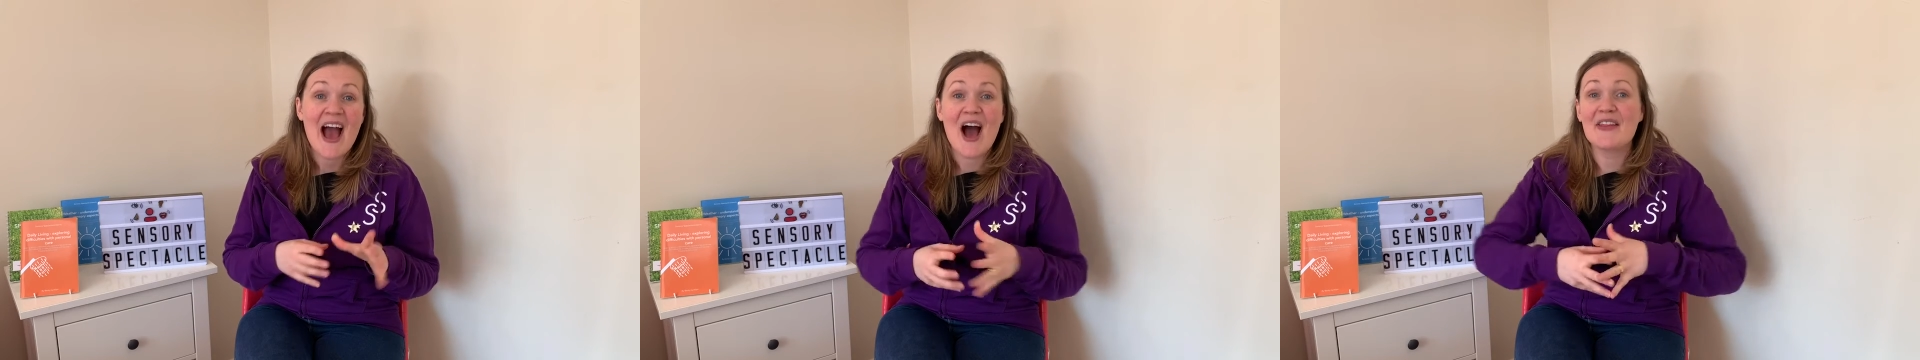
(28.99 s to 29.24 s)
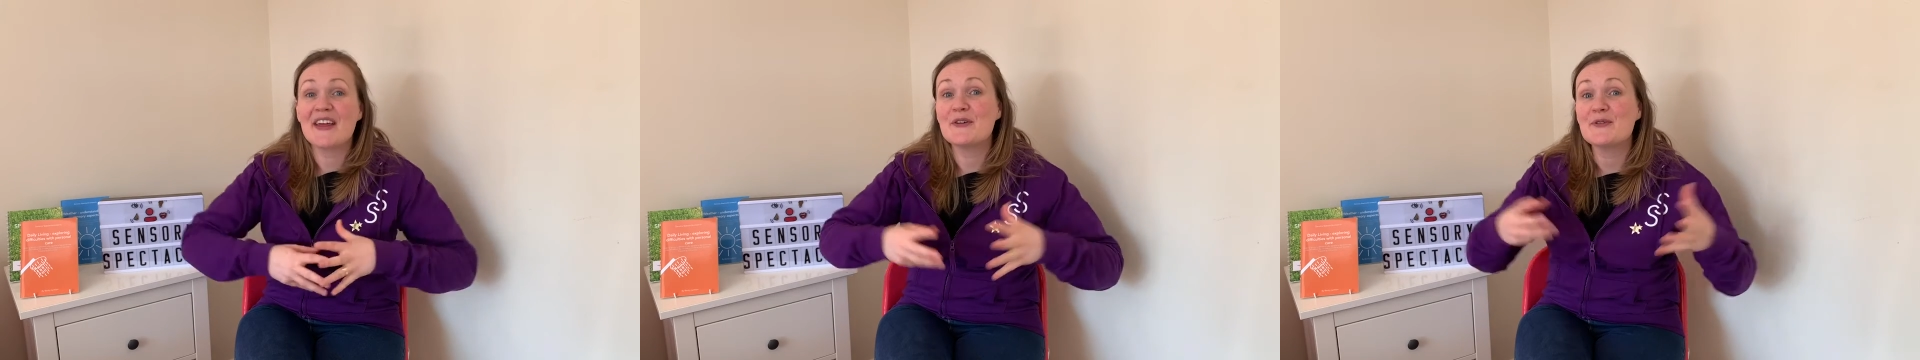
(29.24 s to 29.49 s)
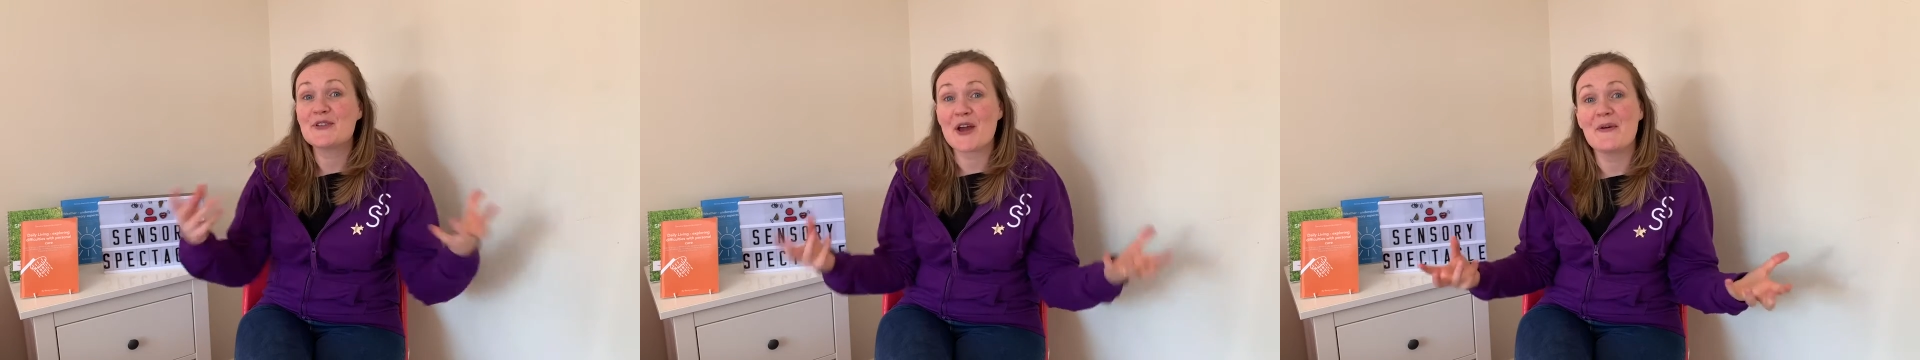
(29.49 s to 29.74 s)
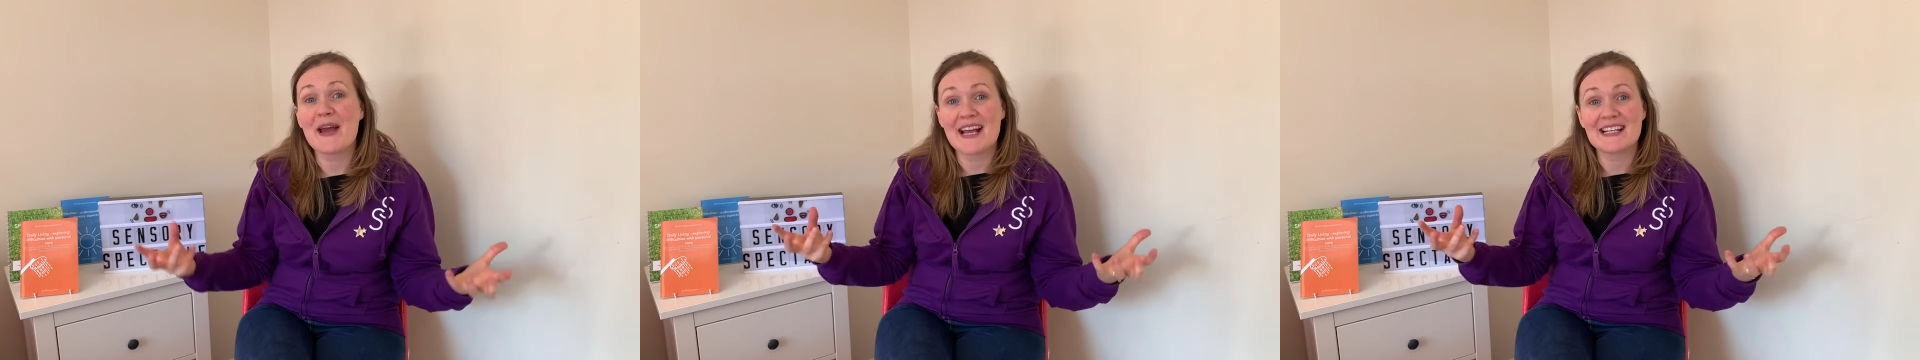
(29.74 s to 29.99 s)
And then also
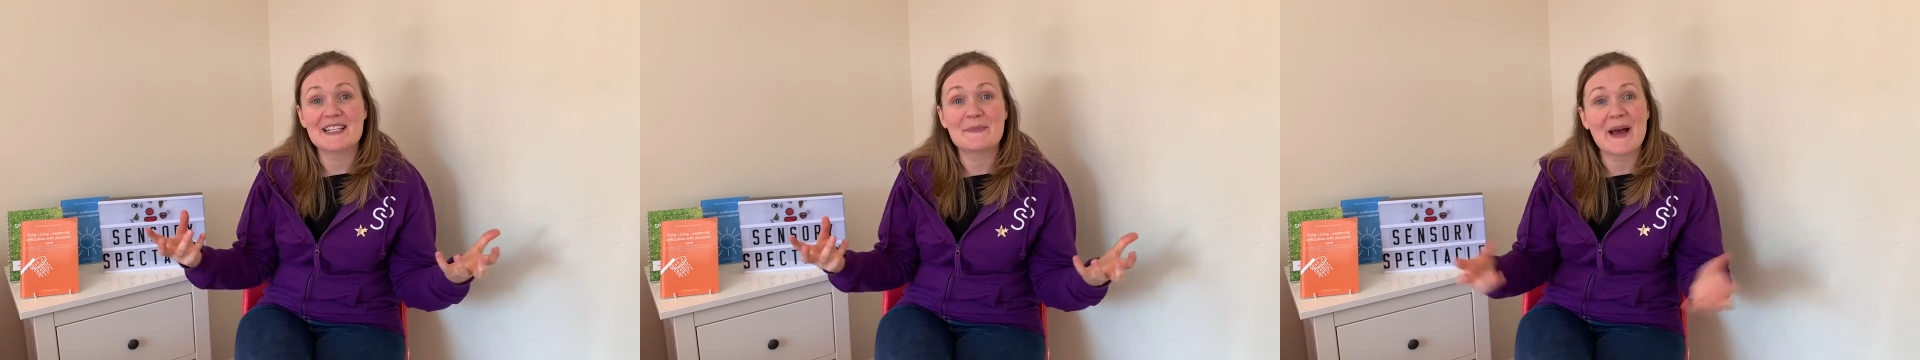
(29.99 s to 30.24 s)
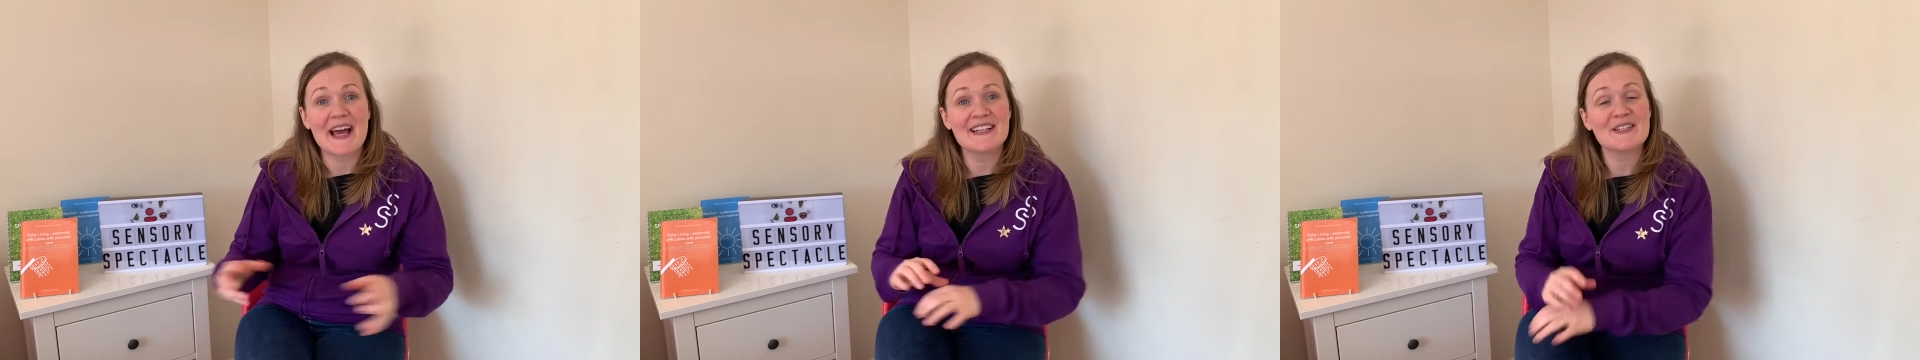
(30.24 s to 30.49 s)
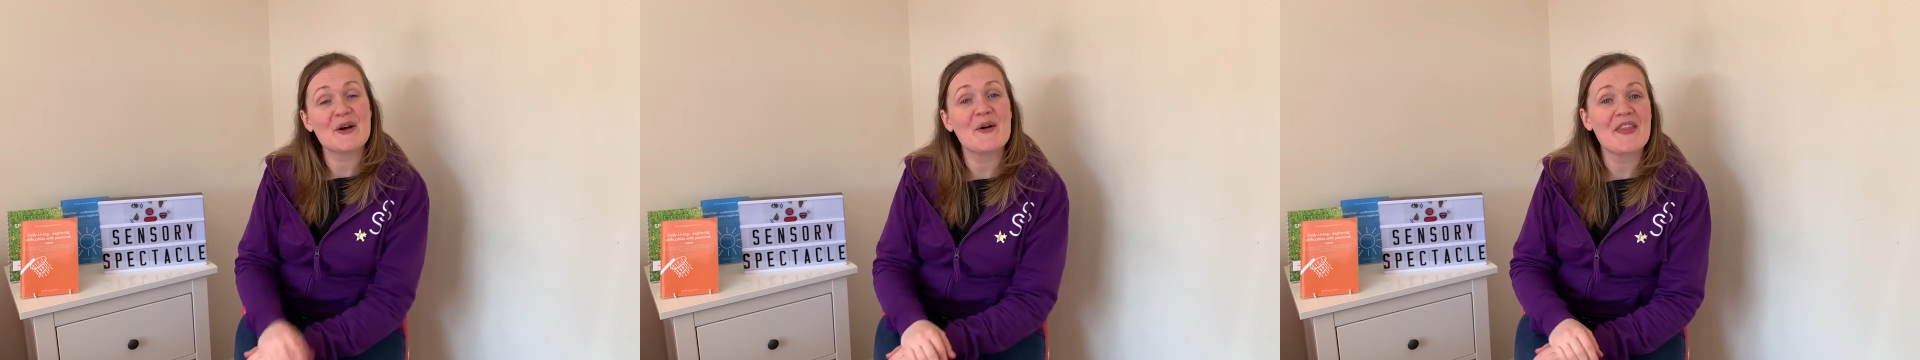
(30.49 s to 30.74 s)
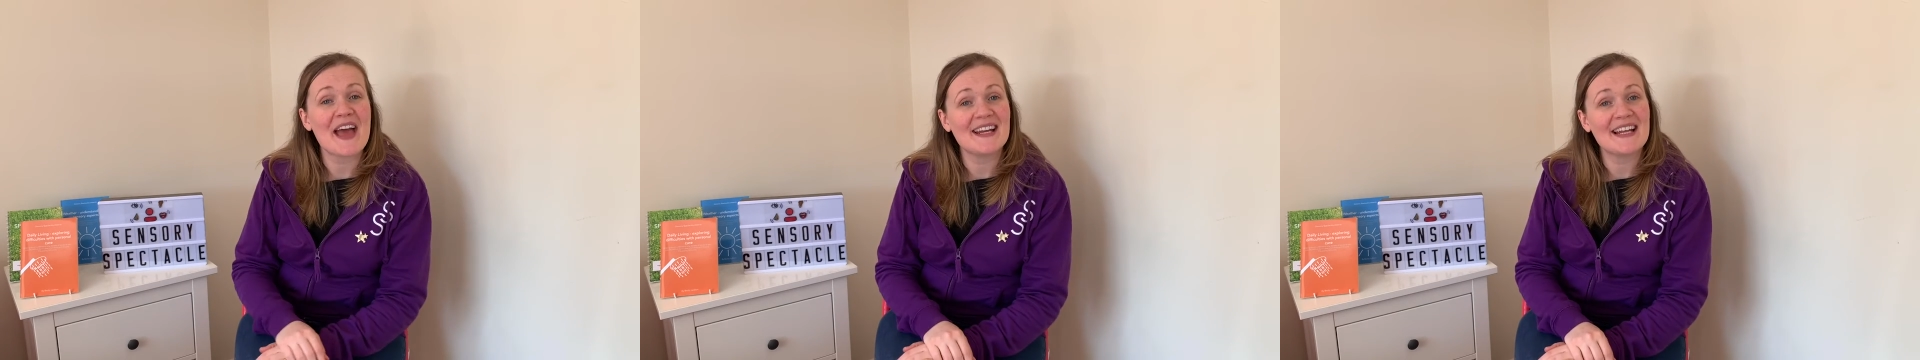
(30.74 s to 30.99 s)
expand
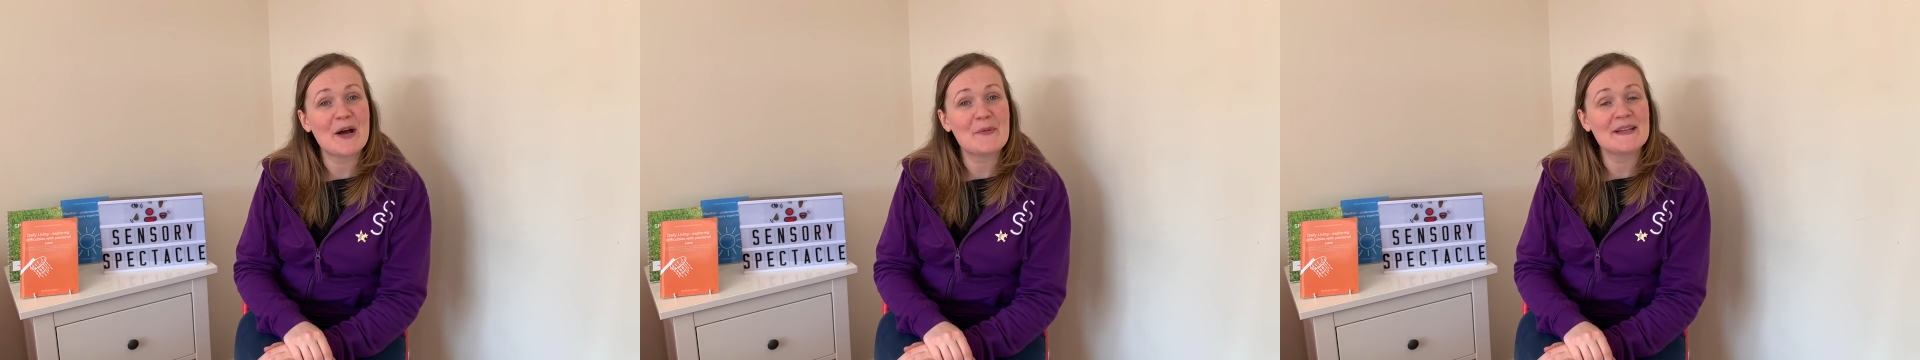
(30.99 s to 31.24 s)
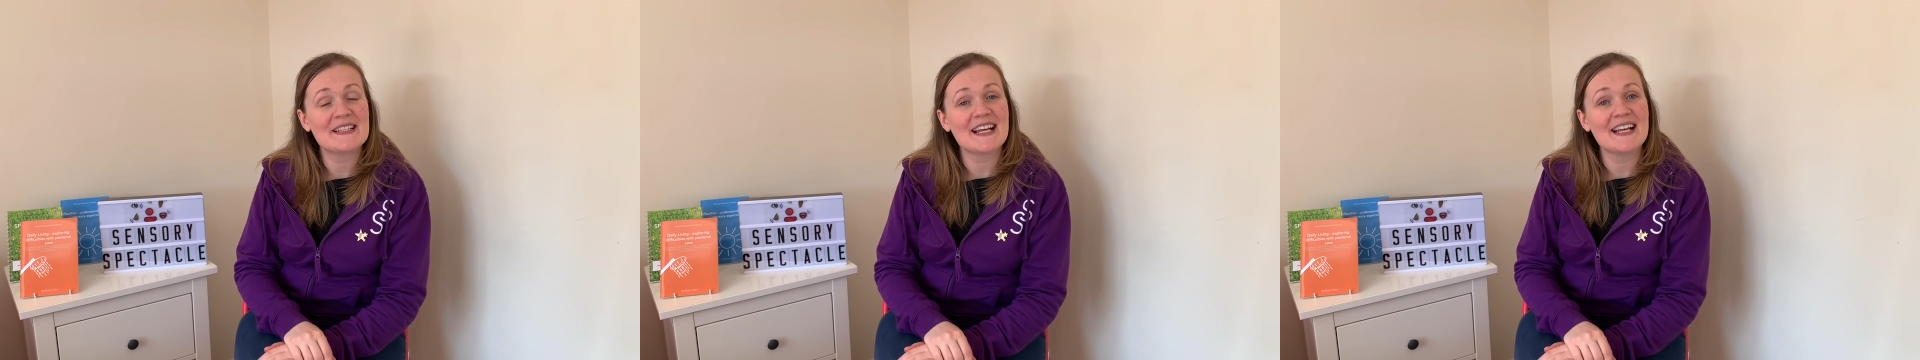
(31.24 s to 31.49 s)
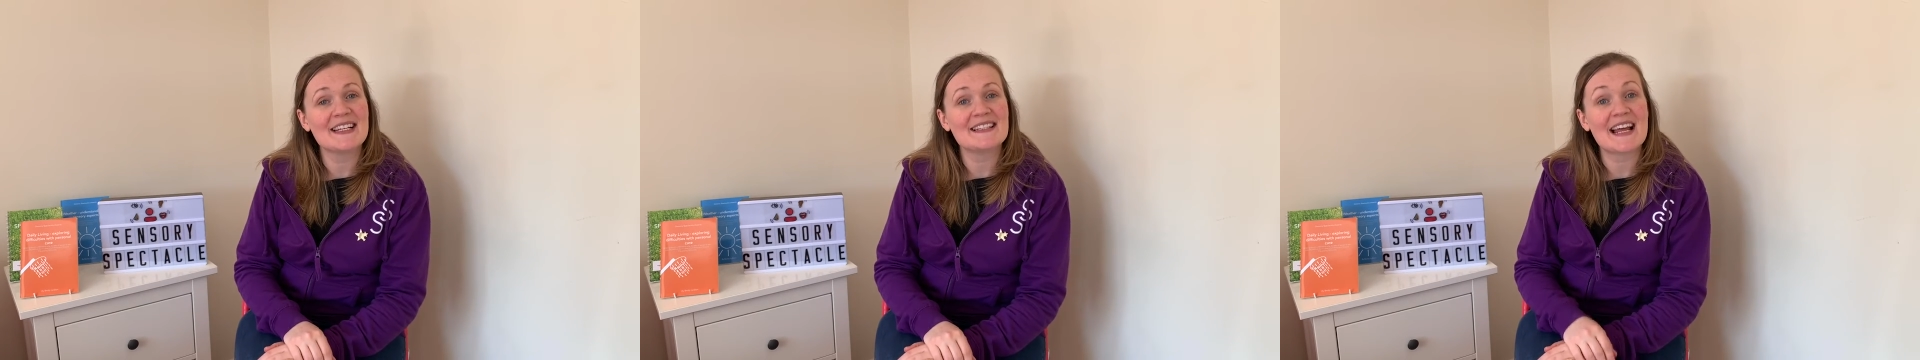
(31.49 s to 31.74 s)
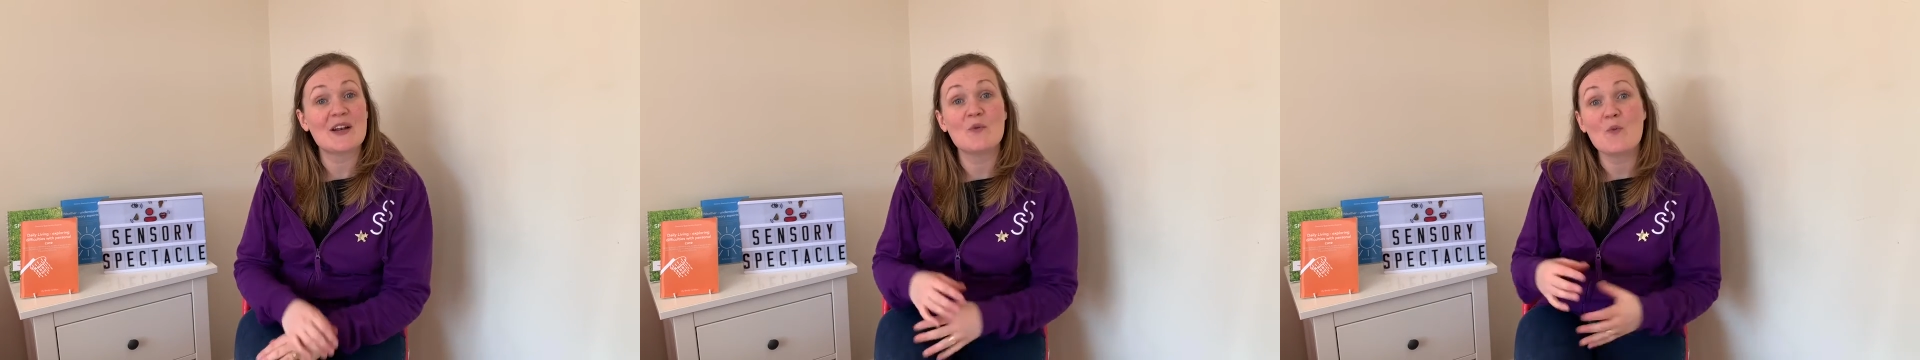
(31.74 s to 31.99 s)
on that and help us to
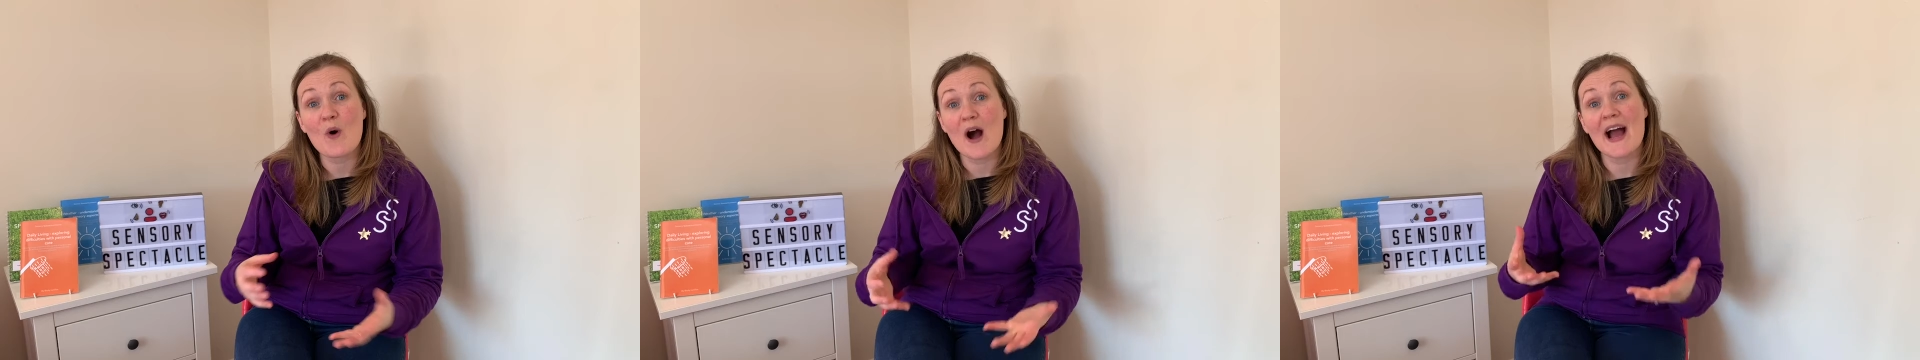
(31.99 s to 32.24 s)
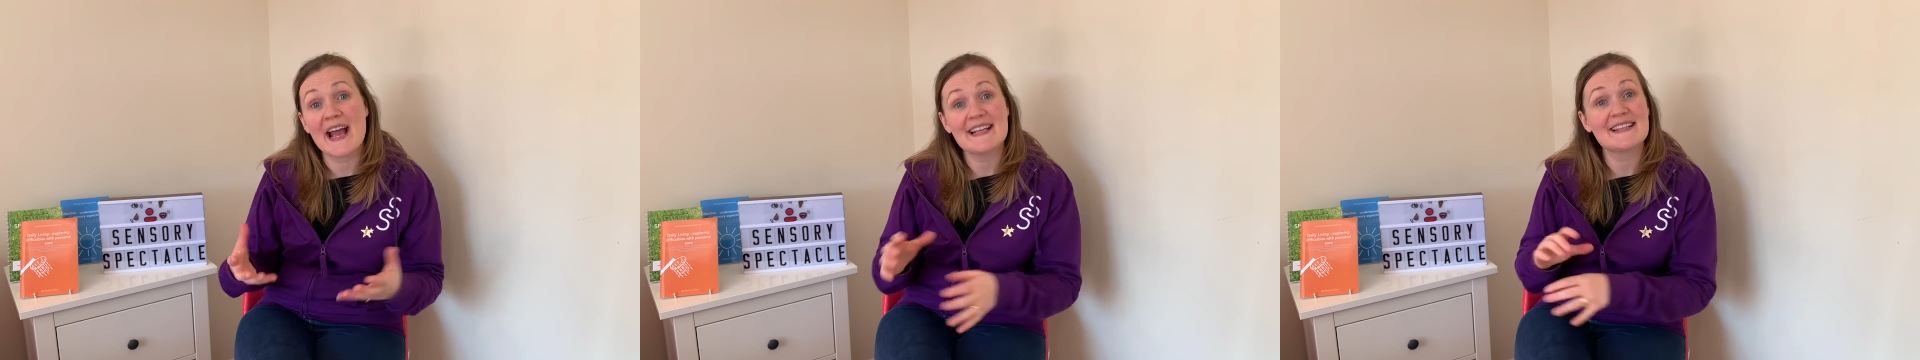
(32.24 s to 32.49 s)
understand why